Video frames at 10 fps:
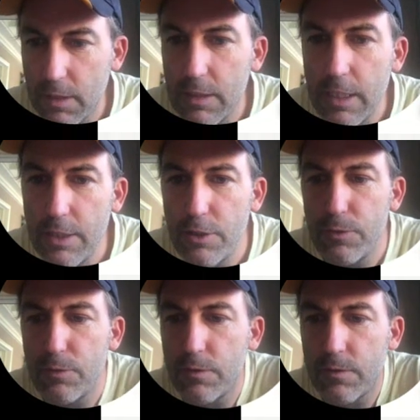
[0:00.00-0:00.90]

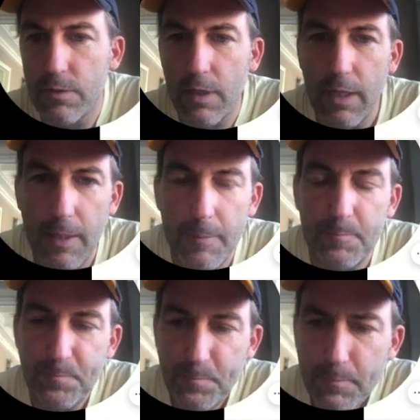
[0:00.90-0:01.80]
continues.
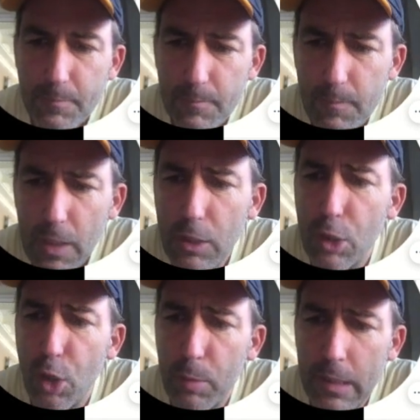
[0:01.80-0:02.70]

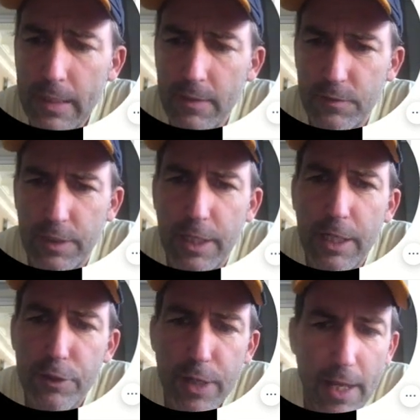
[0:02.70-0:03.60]
Globally, there's an
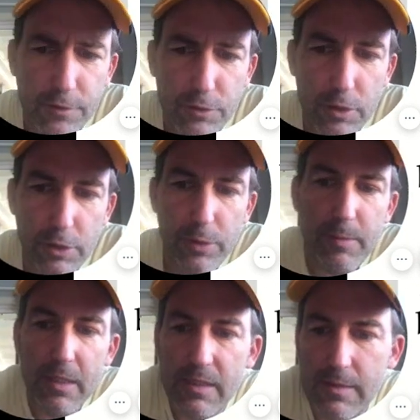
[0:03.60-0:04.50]
international
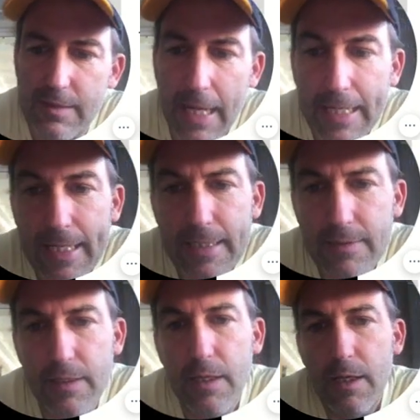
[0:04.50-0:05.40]
agreement,
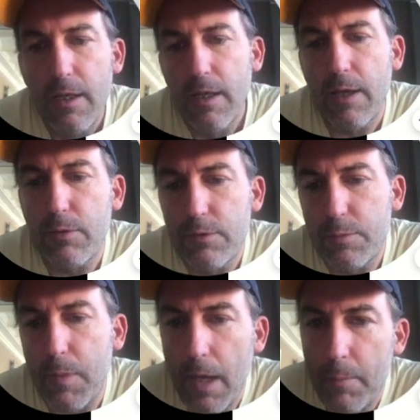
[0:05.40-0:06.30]
CITES, that was
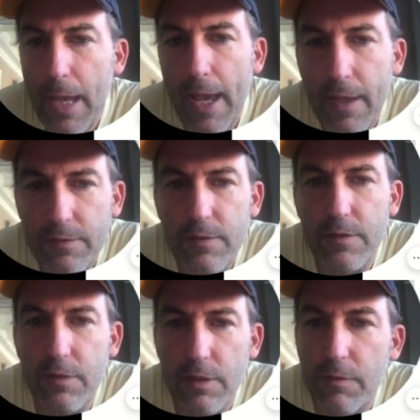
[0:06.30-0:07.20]
passed.
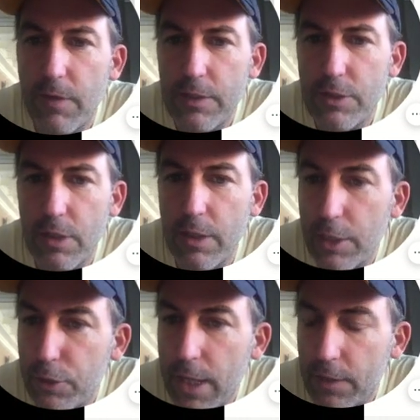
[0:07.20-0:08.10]
It's a convention on
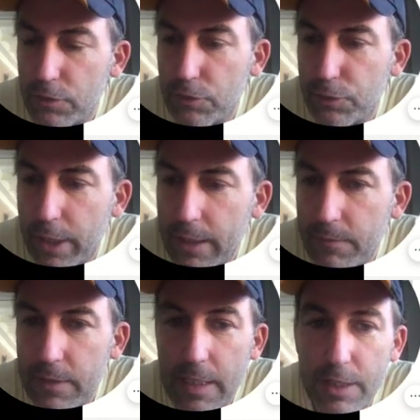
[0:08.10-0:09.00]
international trade
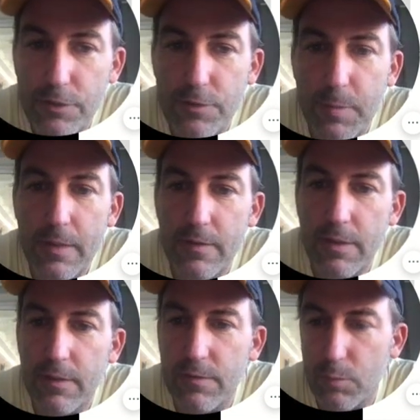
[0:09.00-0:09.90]
of endangered
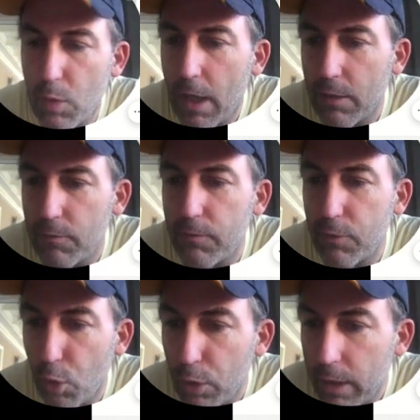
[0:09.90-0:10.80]
species, wild
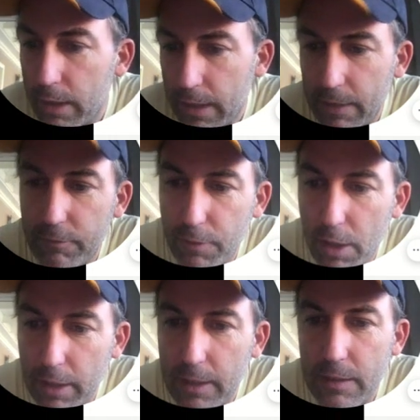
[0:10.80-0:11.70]
flora and
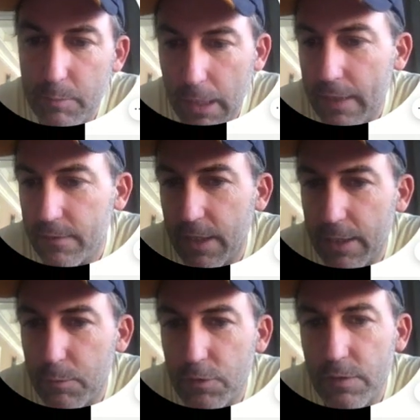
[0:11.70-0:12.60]
fauna, plants and
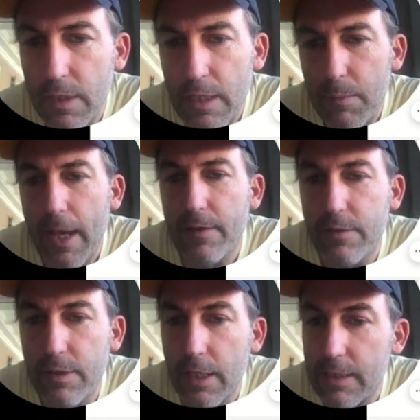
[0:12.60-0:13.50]
animals, passed
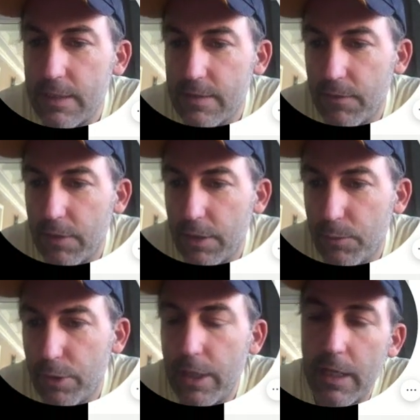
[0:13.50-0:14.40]
in
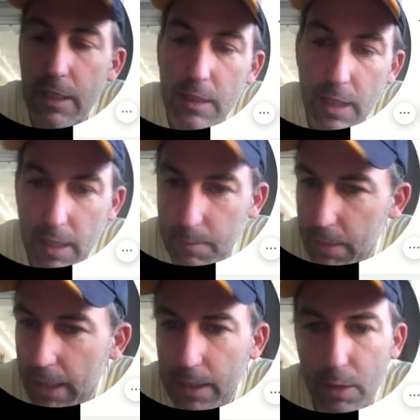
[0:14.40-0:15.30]
1973
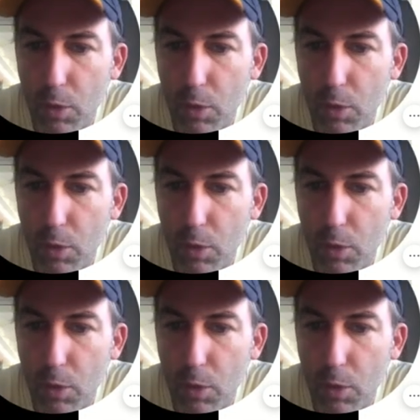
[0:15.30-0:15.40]
by